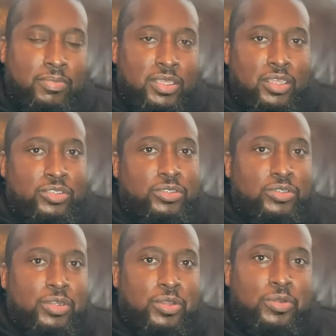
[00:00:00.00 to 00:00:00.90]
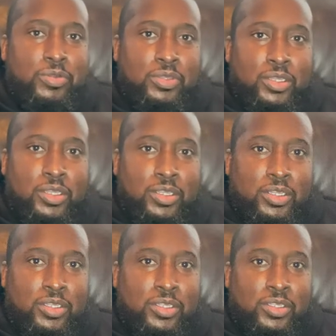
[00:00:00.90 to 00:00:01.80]
because you know
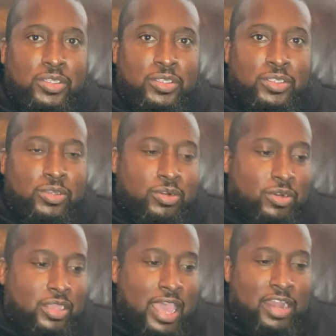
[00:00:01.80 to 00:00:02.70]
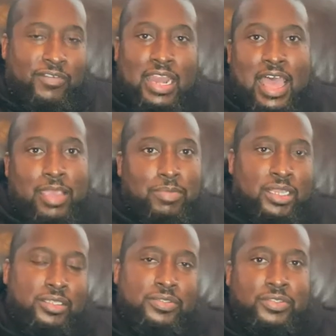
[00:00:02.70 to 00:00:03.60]
you're out of alignment.